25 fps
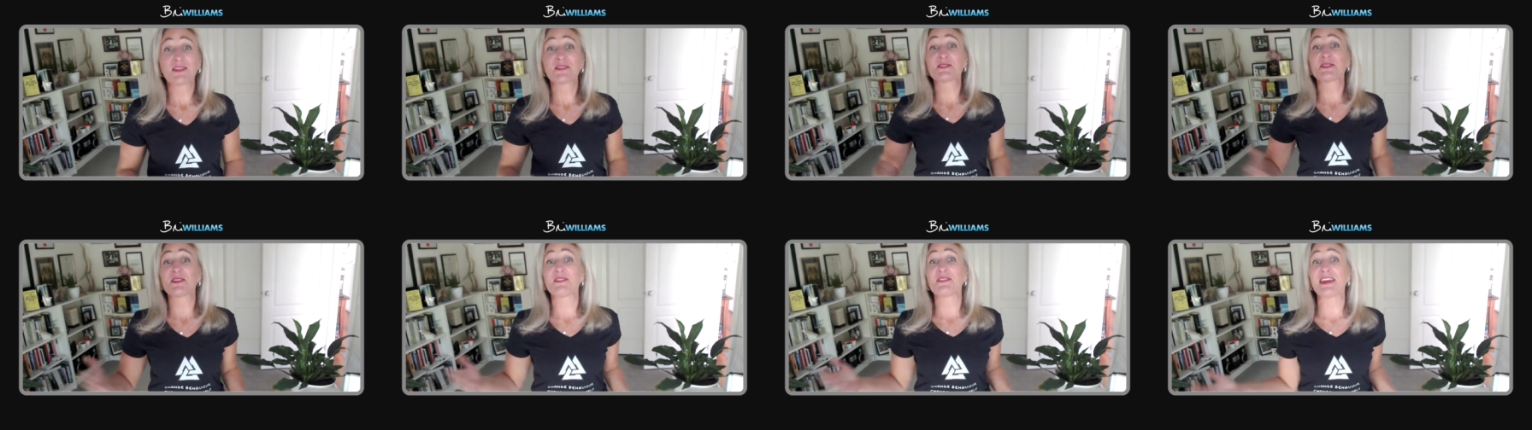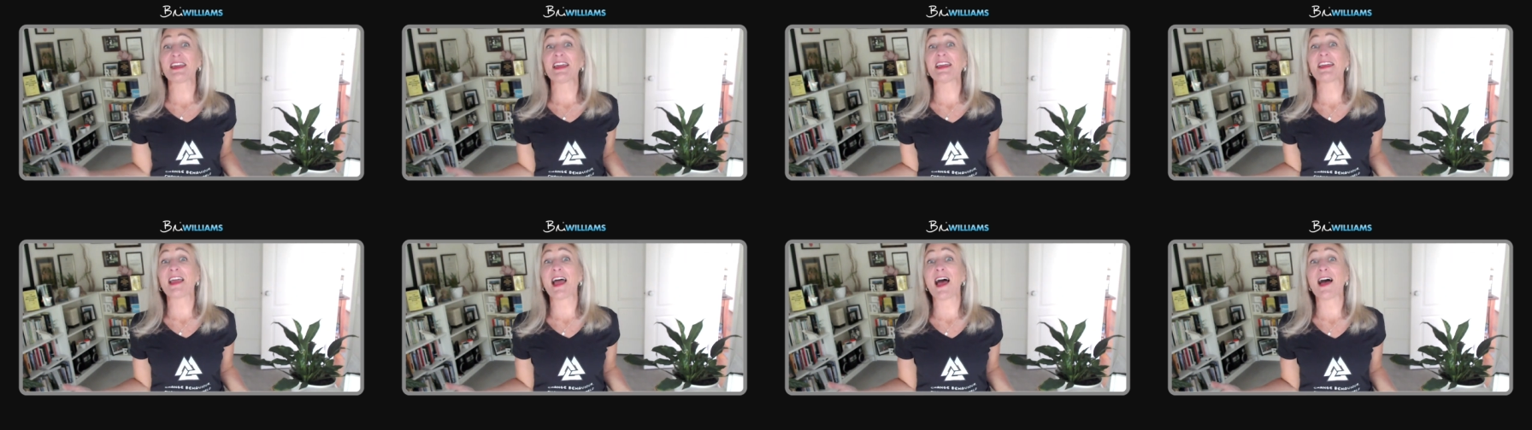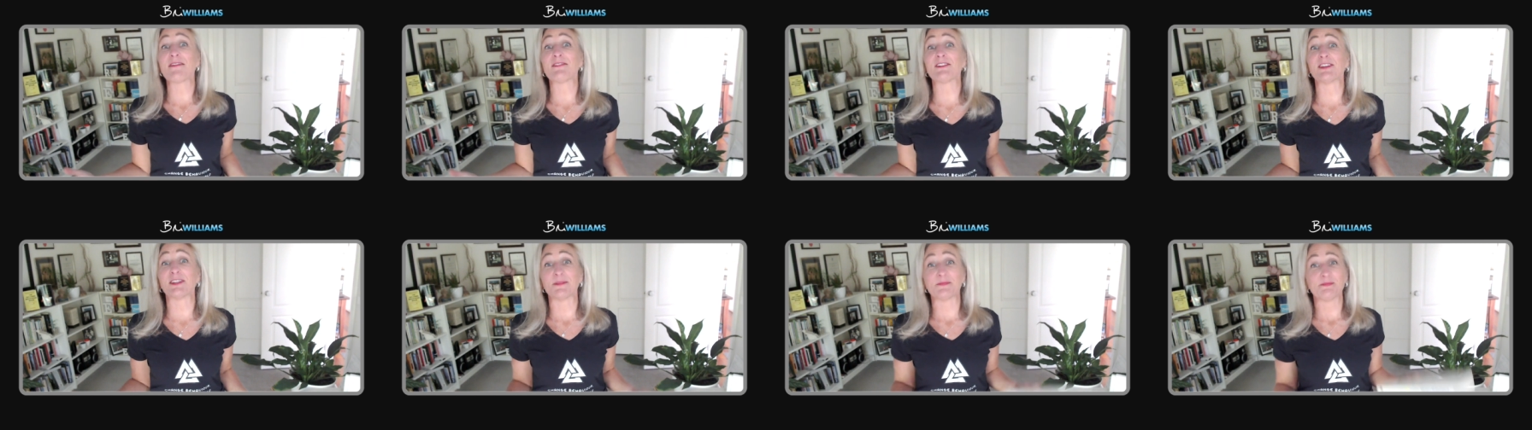So there you
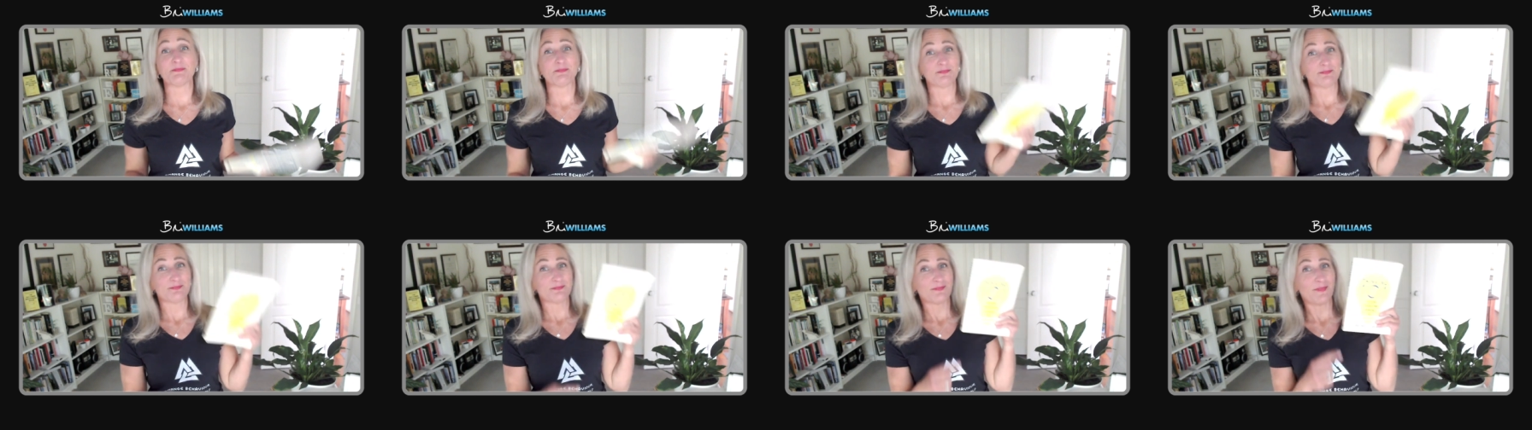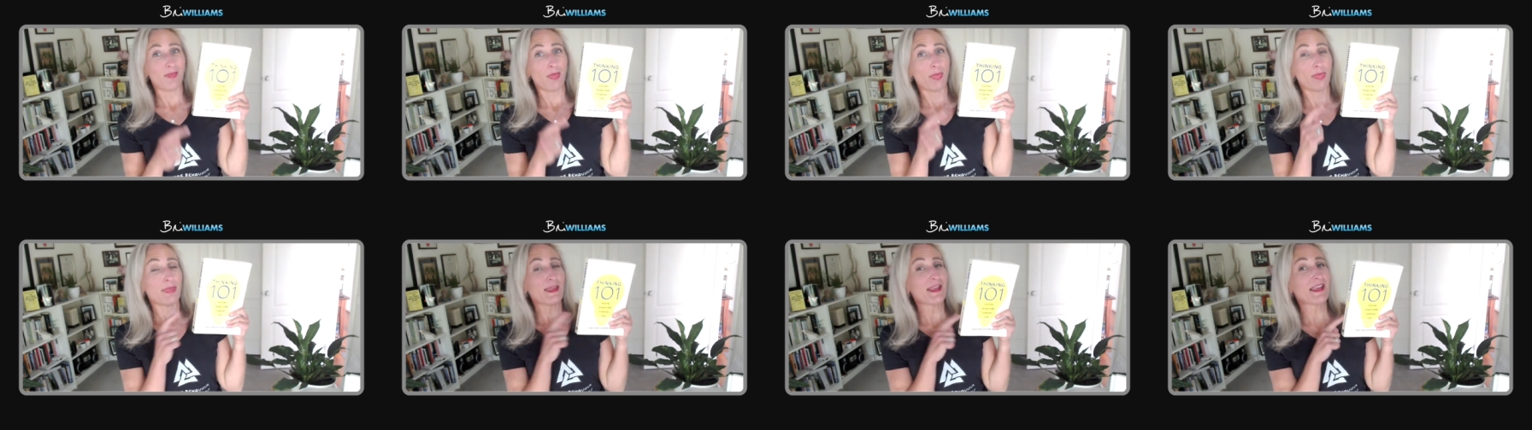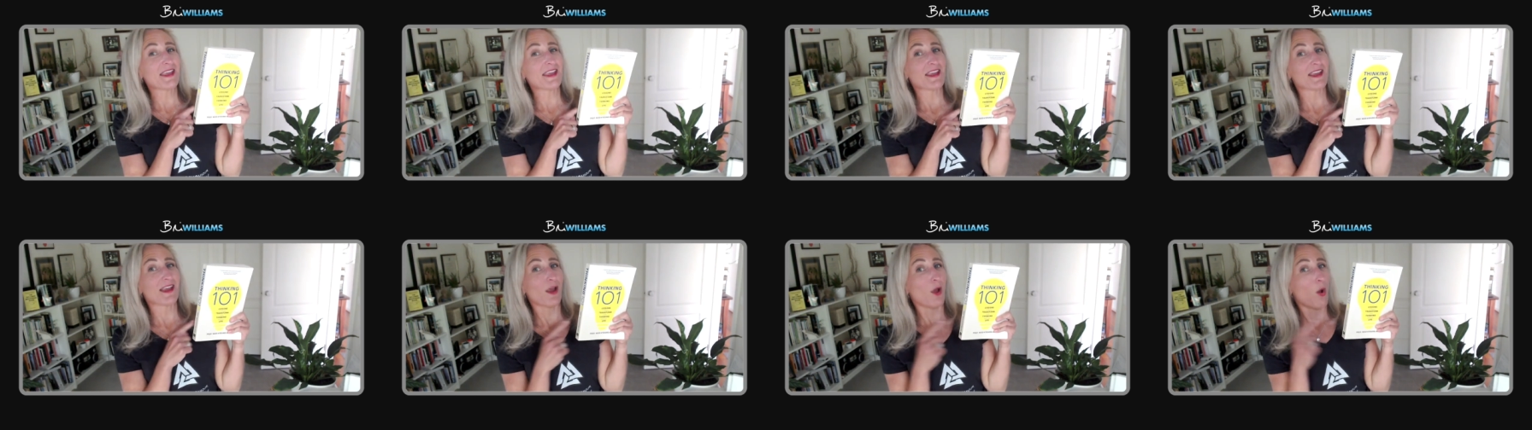have it,
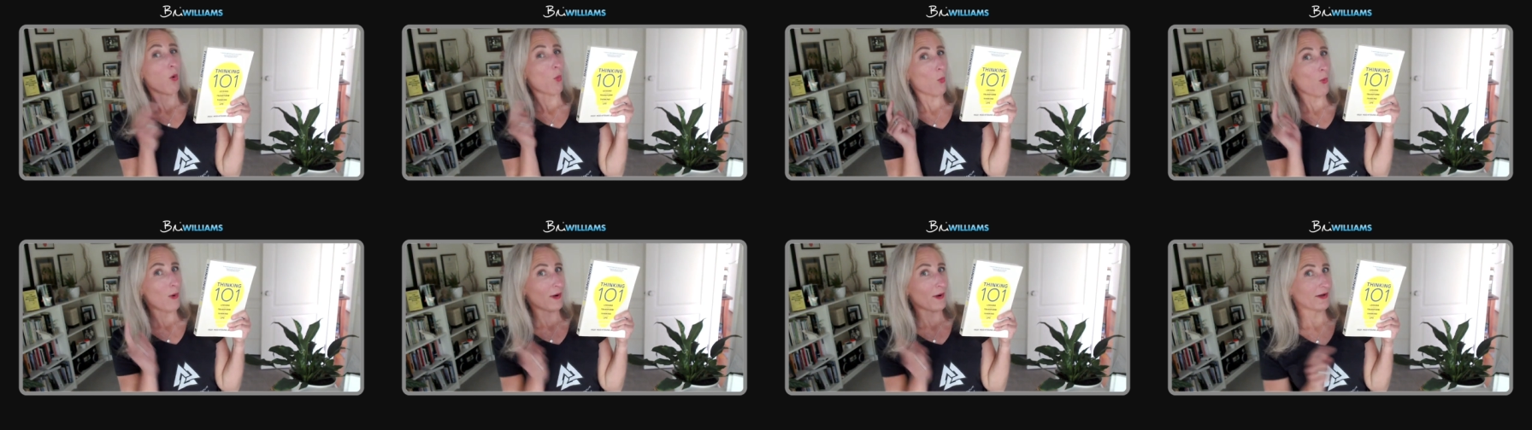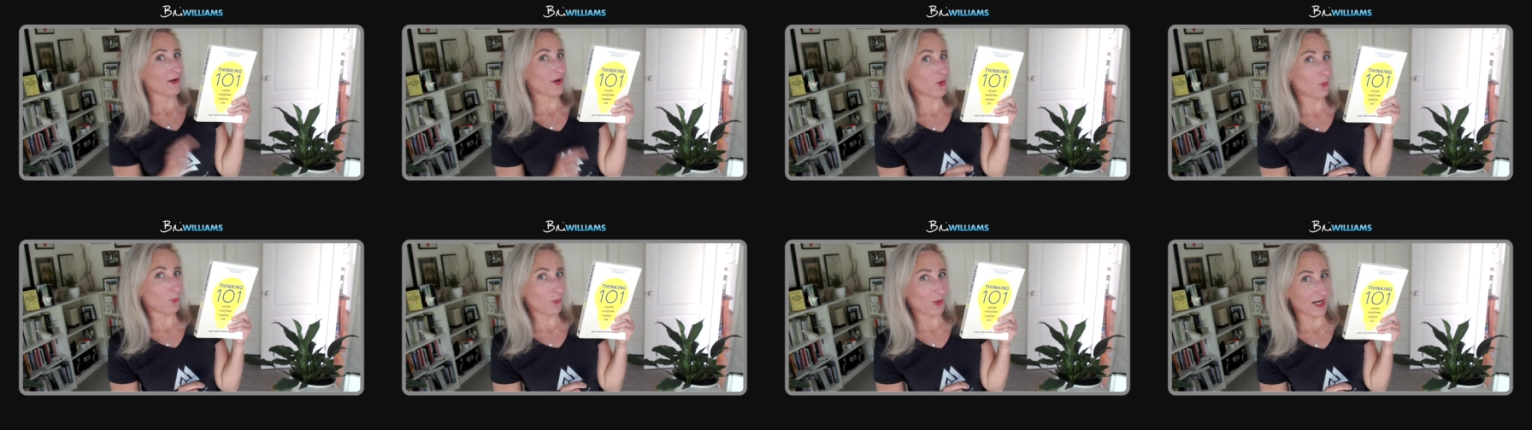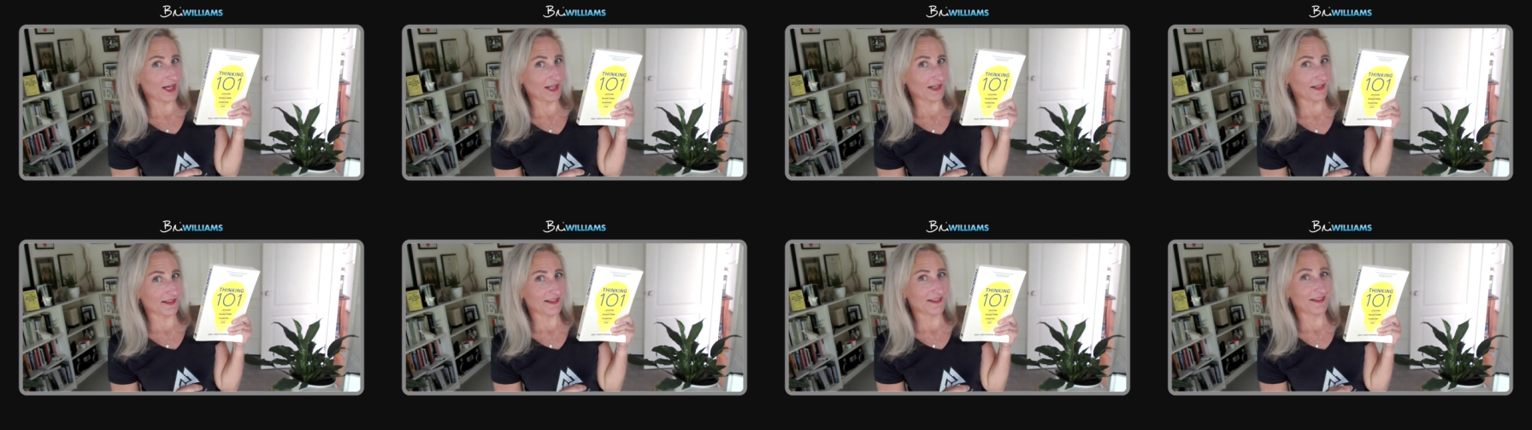Thinking one oh
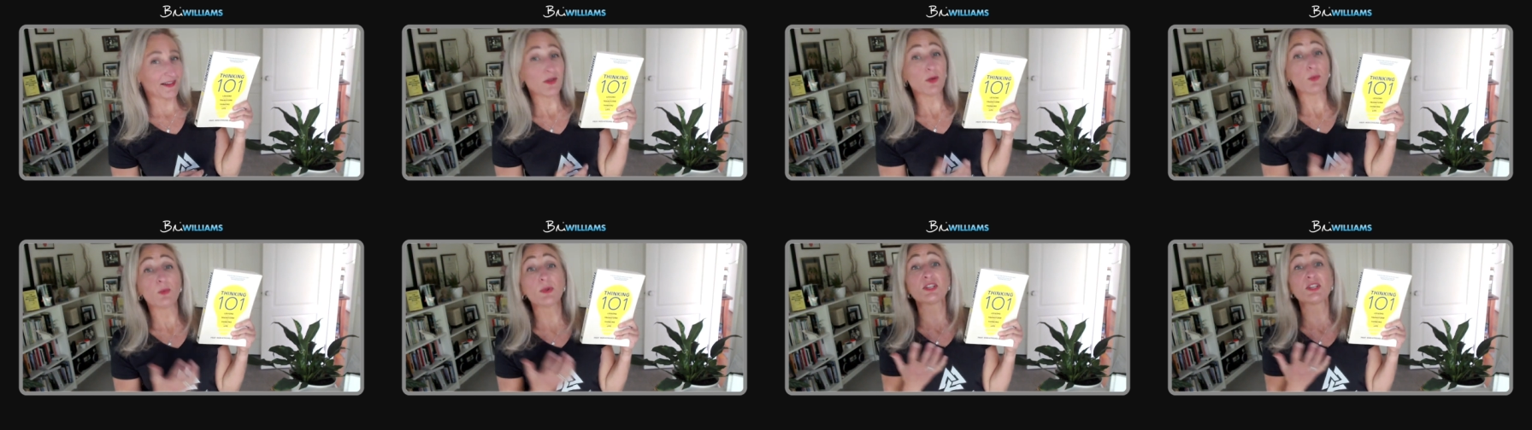one,